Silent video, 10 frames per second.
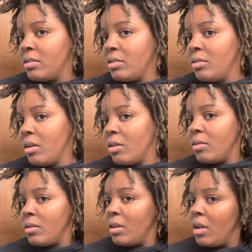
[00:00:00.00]
you
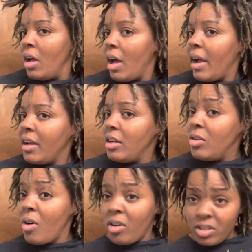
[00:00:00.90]
know I couldn't
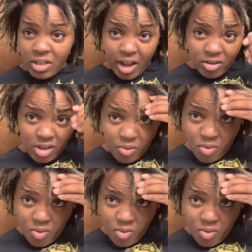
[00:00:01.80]
do all the styles I